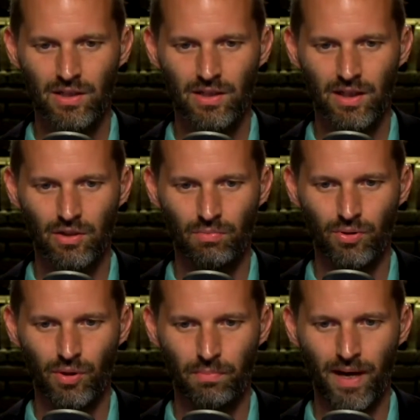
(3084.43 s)
can you put
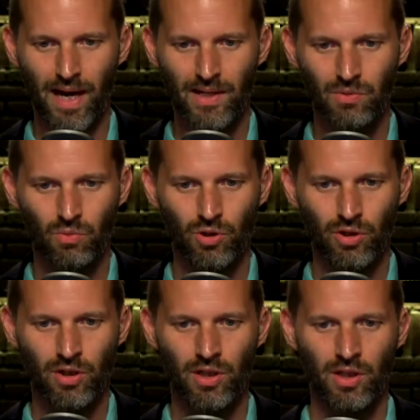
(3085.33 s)
a password
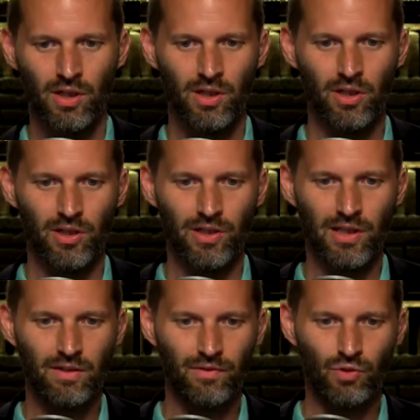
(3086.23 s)
on the
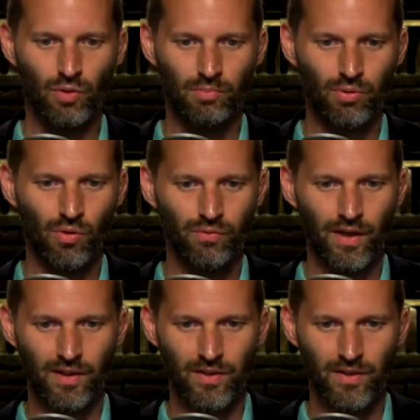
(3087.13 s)
individual profiles?